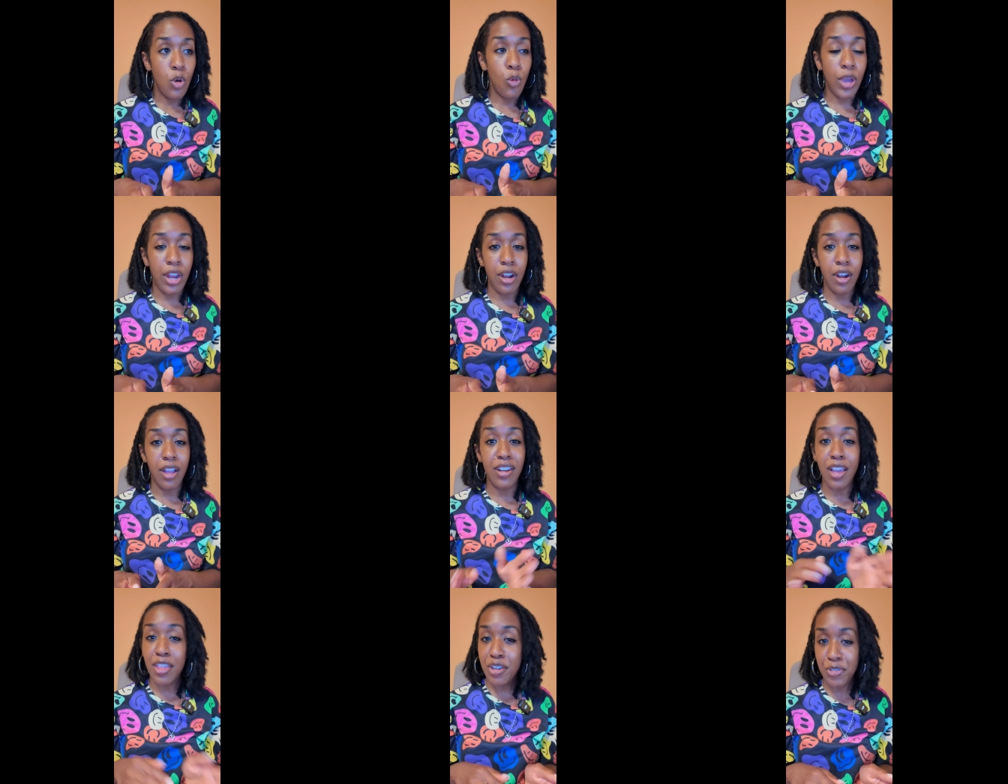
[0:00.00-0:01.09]
Where
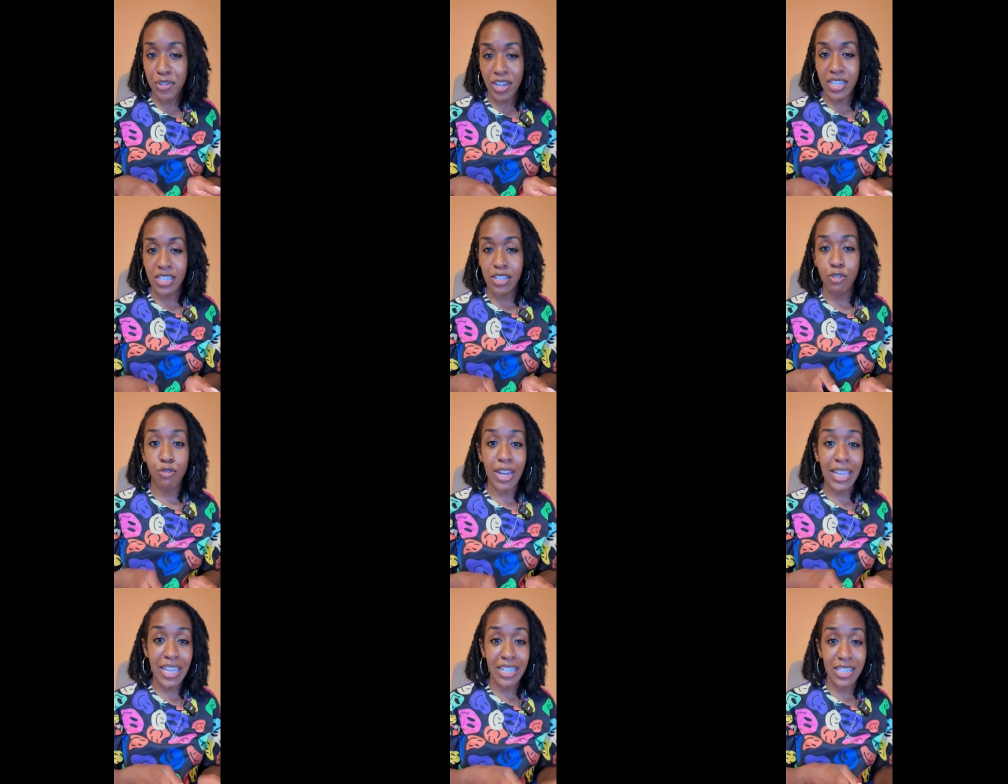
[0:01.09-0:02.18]
another phrase,
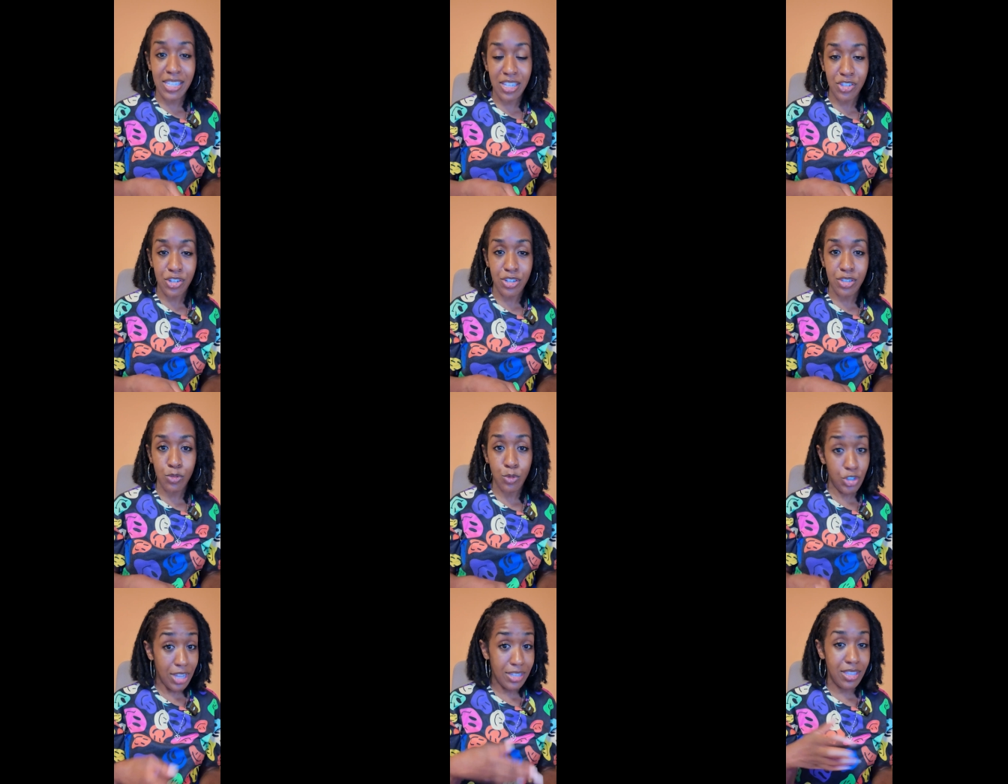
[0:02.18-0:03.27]
right-handed scissors,
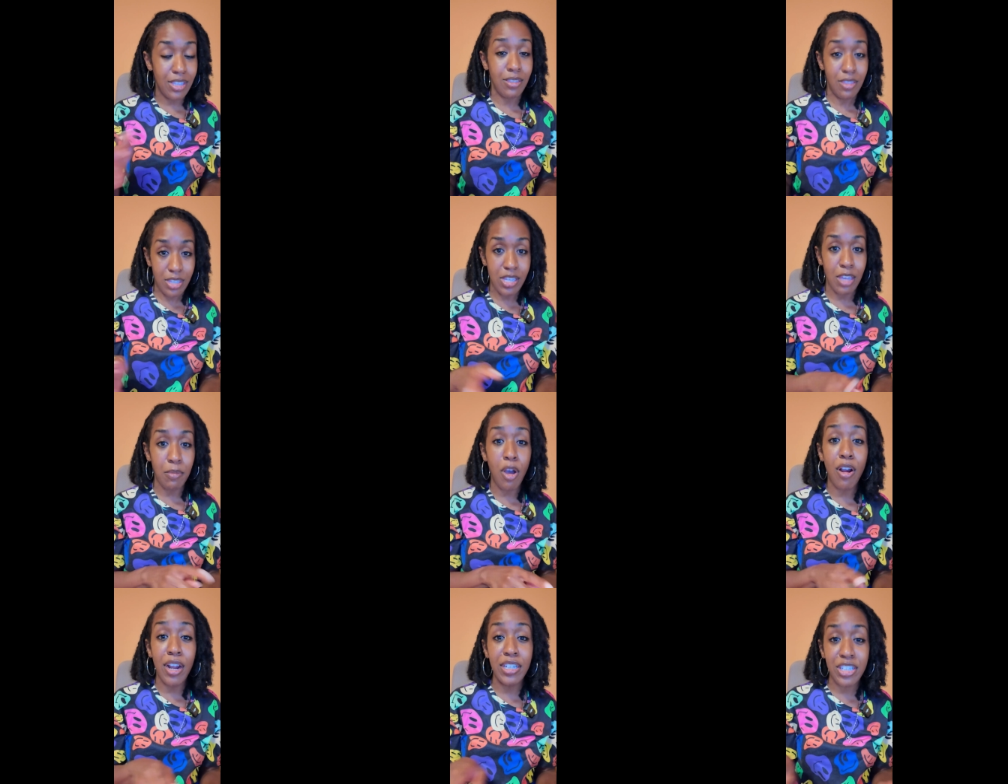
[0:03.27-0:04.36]
which has the same
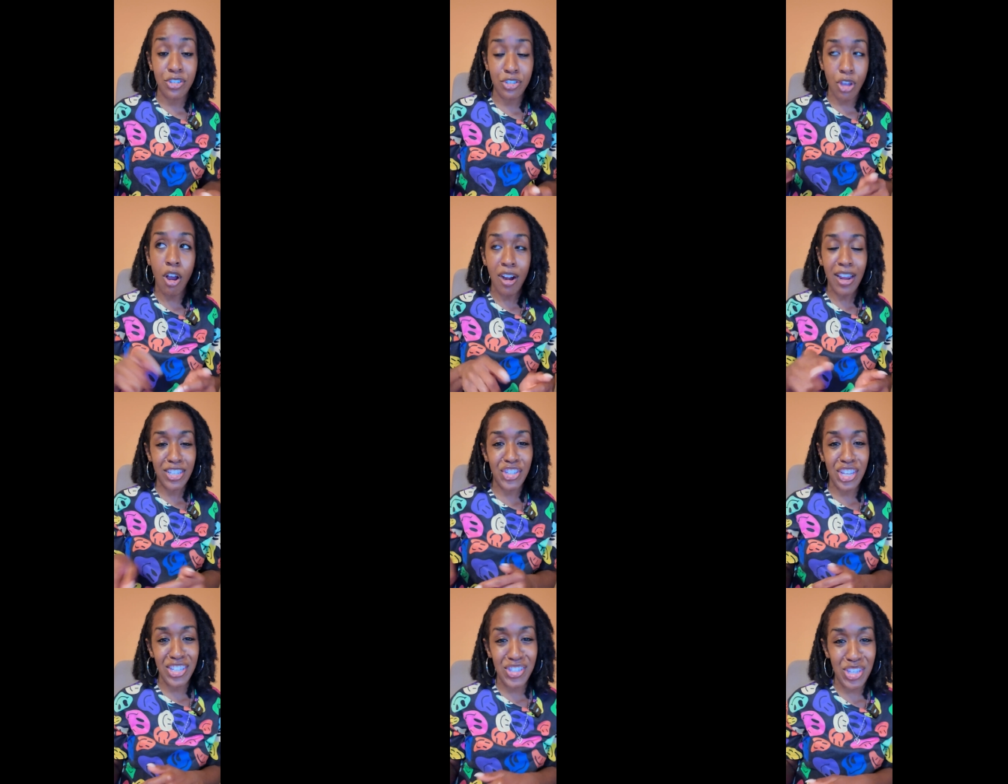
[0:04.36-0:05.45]

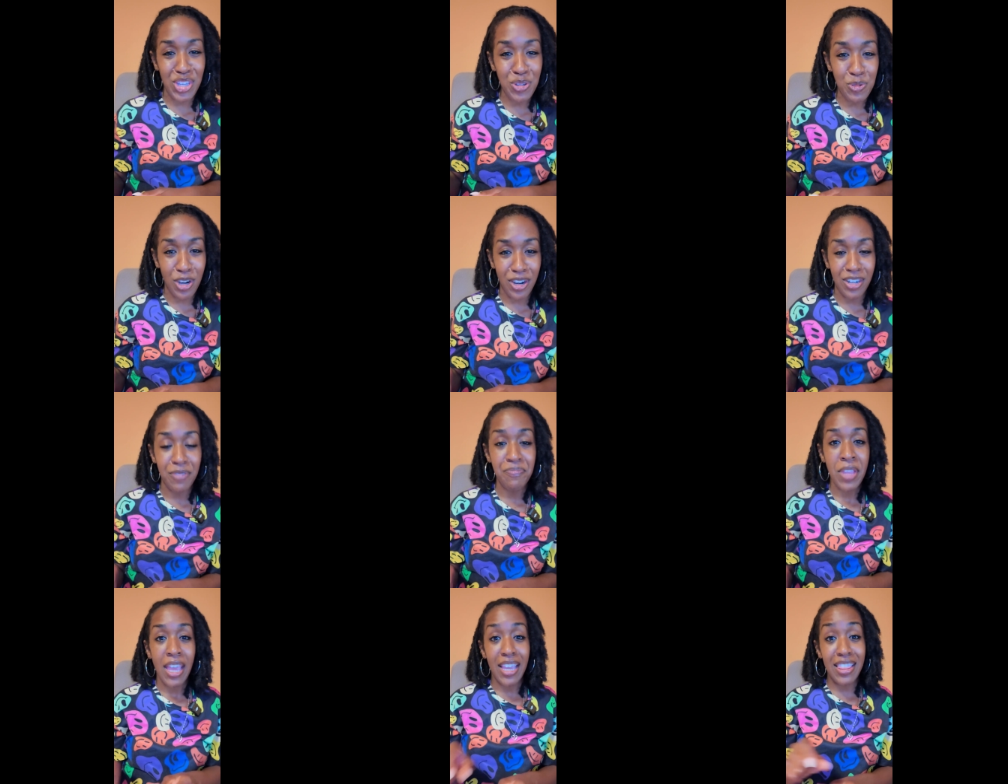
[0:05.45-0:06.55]
R-I-G-H-T word,
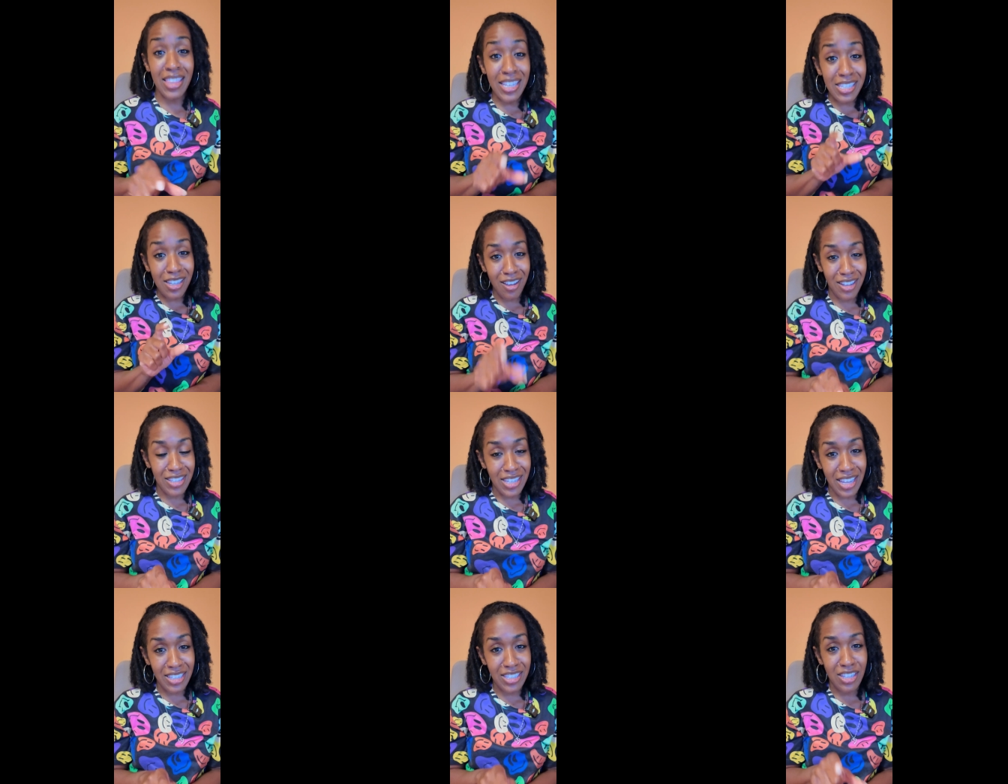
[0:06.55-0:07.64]
in this
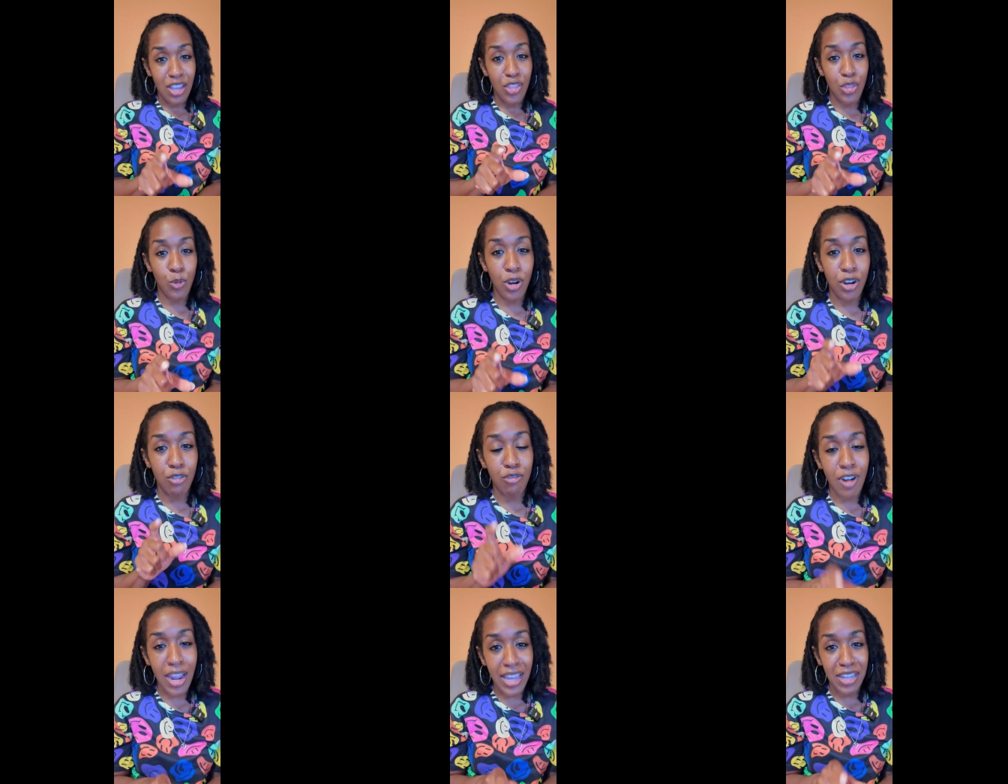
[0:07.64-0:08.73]
context, the word
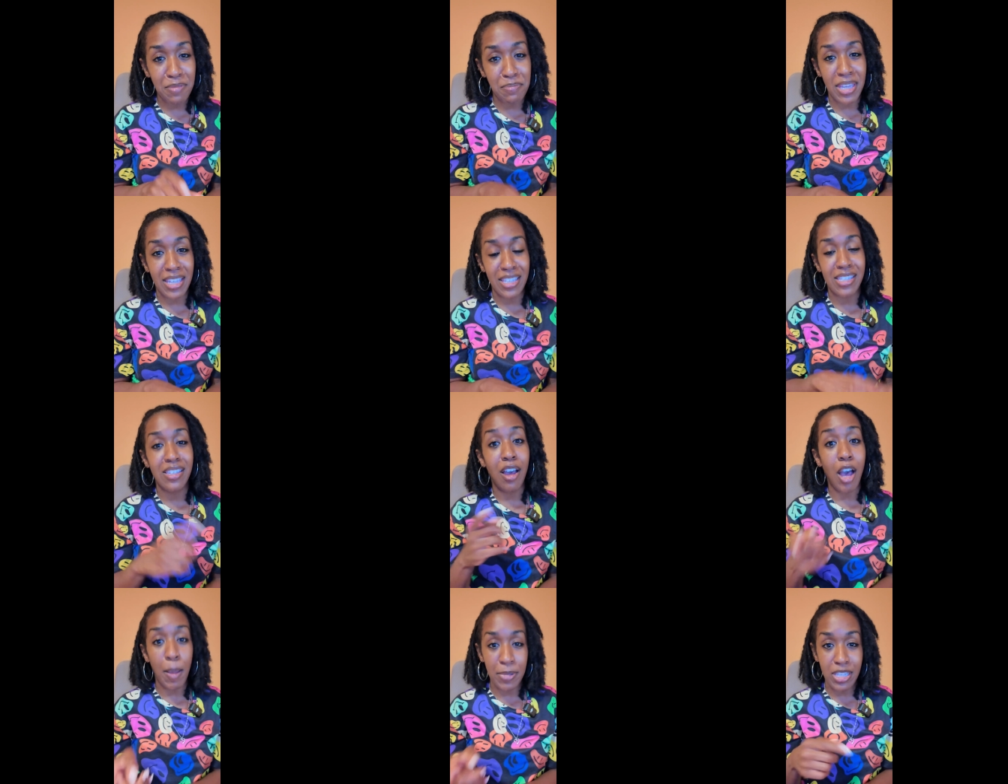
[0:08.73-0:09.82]
right means
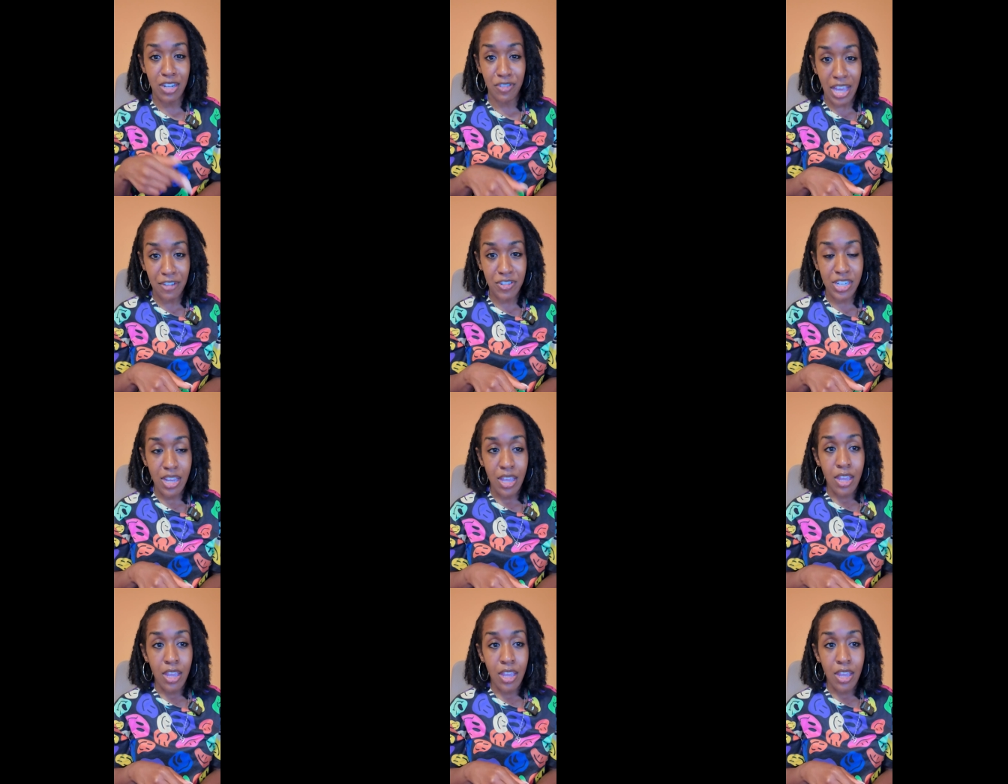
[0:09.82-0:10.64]
opposite of left.